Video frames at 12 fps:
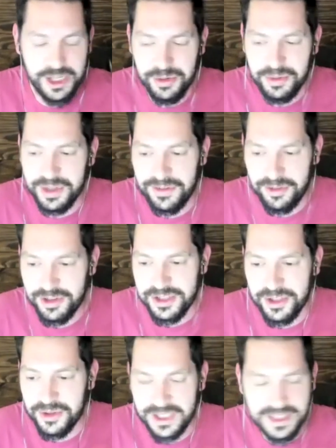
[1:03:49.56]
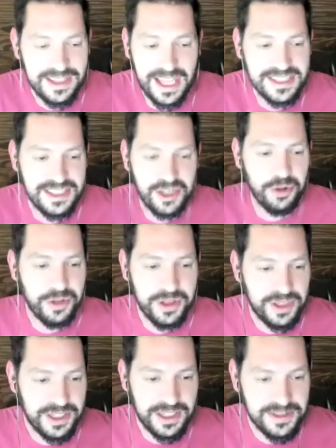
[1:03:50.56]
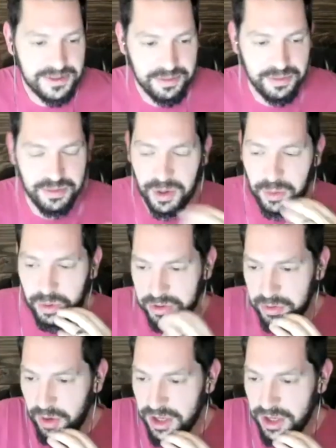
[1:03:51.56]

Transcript: right. or whatever he's doing. That's the only thing that's worth the watch.